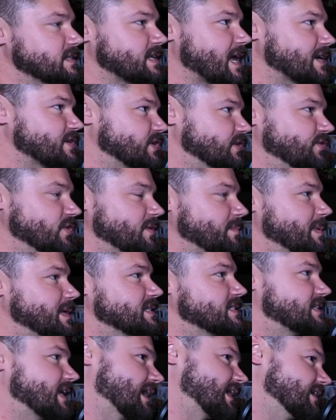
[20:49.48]
actually took me a
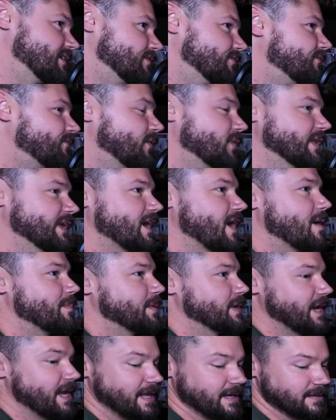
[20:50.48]
second to fully
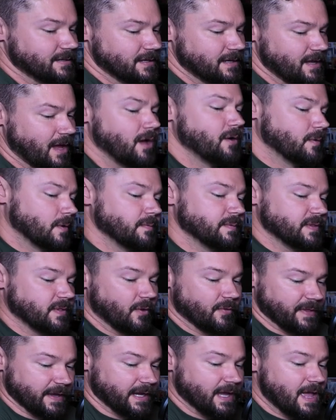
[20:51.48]
comprehend. I'll read the
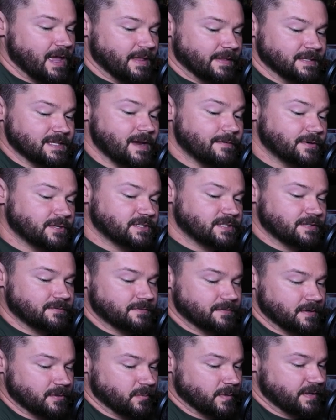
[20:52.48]
whole thing. This adversary is
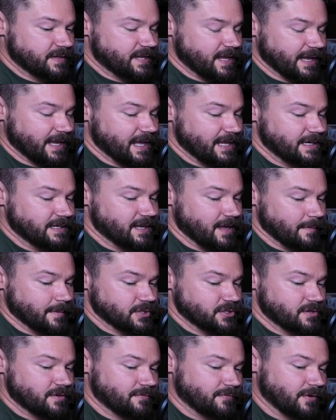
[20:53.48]
defeated when they take any
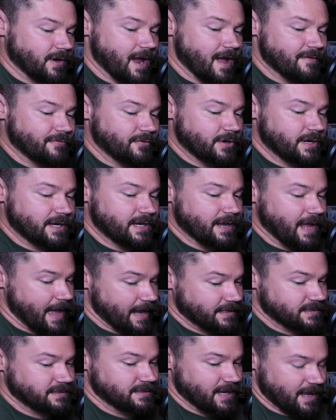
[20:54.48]
damage. For every
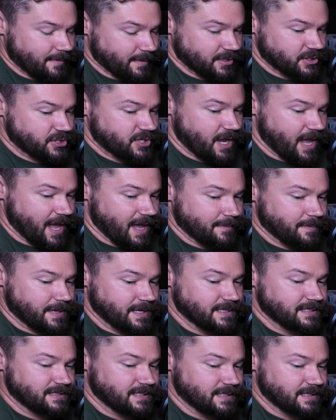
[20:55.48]
X damage a
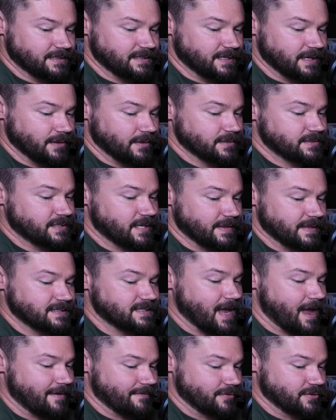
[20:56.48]
PC deals to this
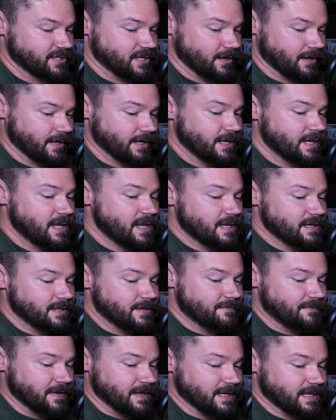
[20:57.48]
adversary,
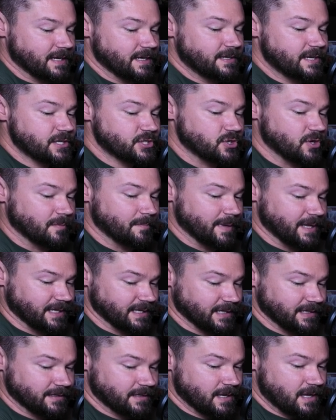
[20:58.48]
defeat an additional
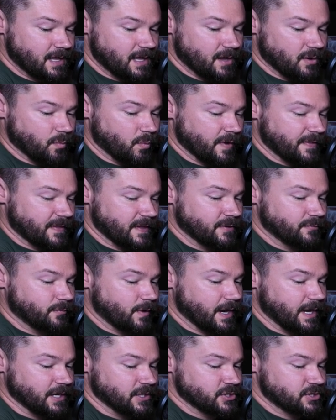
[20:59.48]
minion within
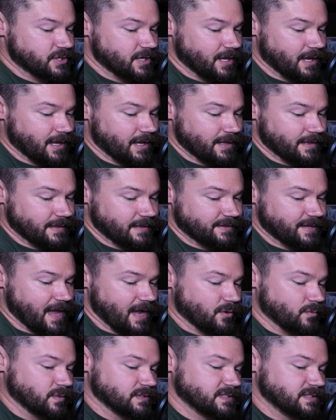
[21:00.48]
range the attack